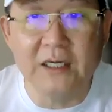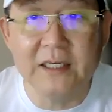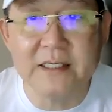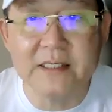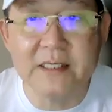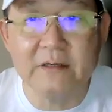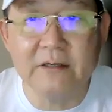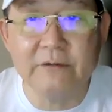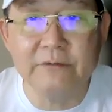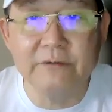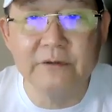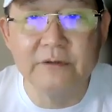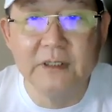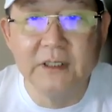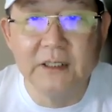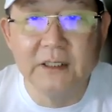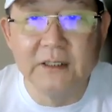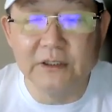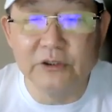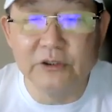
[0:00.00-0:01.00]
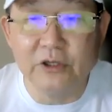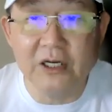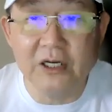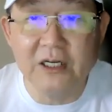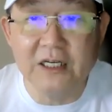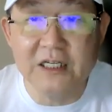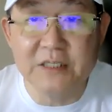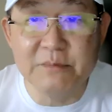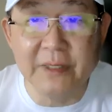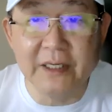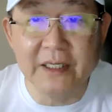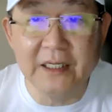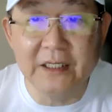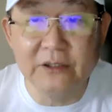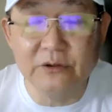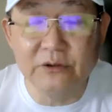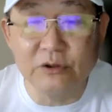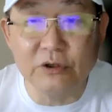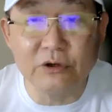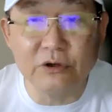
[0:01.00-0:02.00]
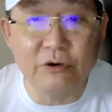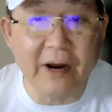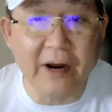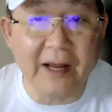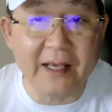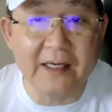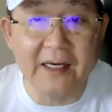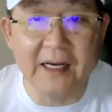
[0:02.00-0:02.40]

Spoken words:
itself, the dollar is beginning to crack.